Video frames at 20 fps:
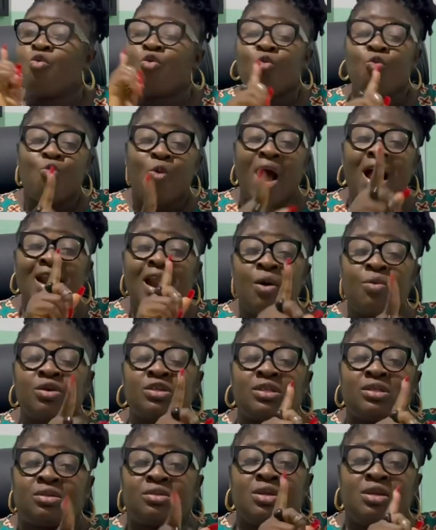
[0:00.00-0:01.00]
While I
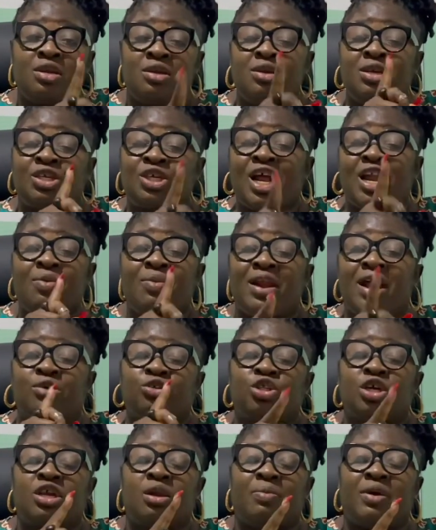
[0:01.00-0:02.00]
was initially, when I was
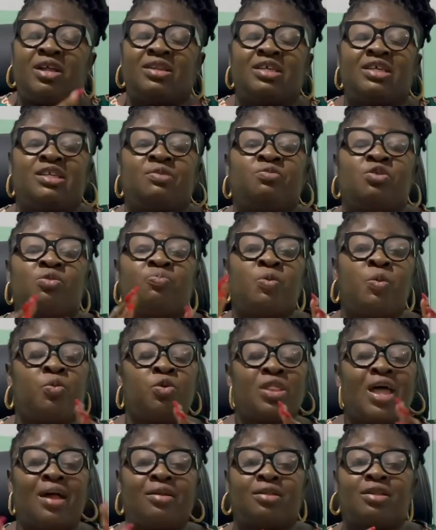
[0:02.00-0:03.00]
talking about the people
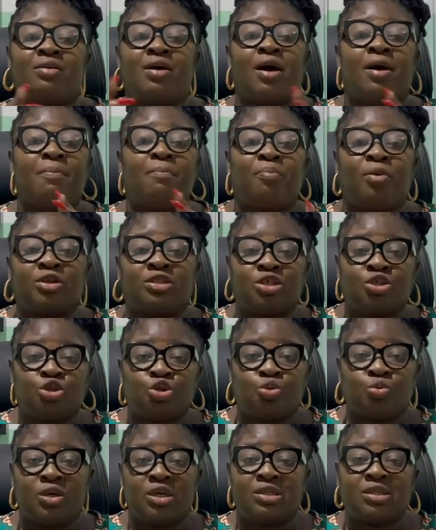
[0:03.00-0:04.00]
that bought
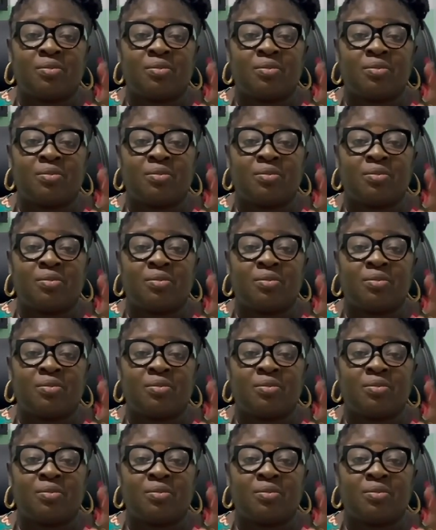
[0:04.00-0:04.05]
into it,